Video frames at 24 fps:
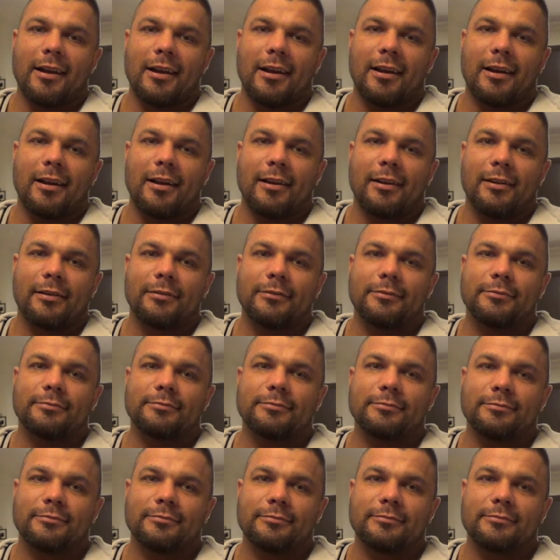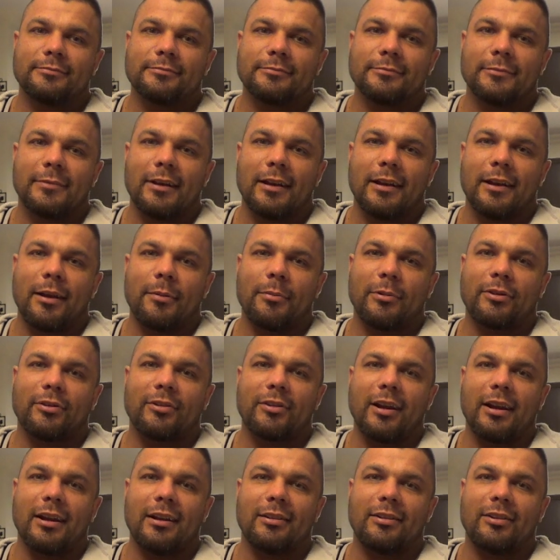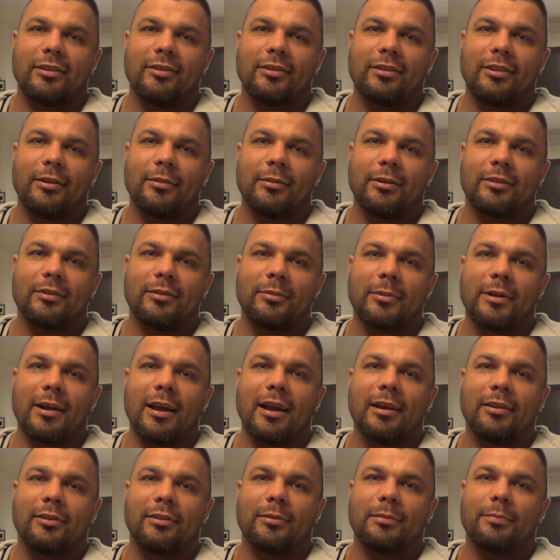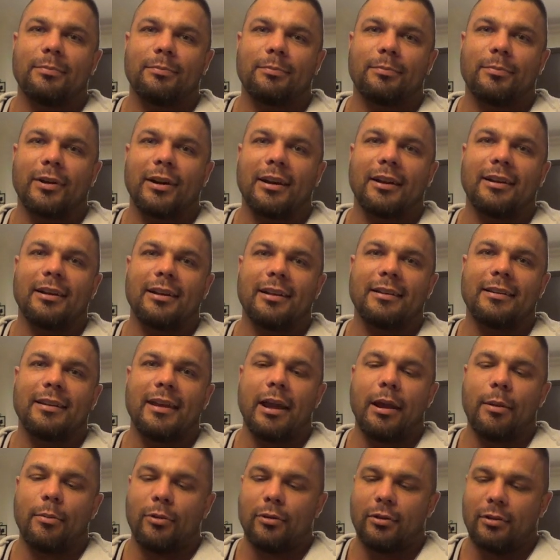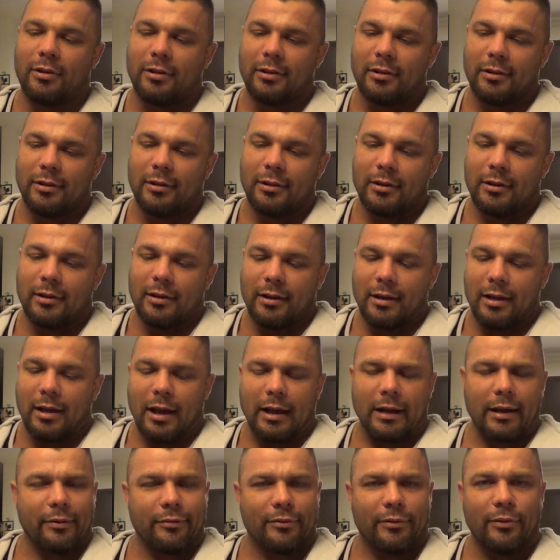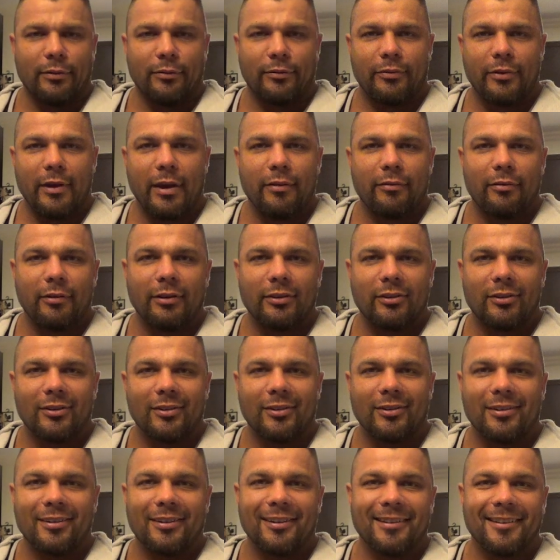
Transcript: I'm excited to see what some guys bring to the table. I got a few favorites.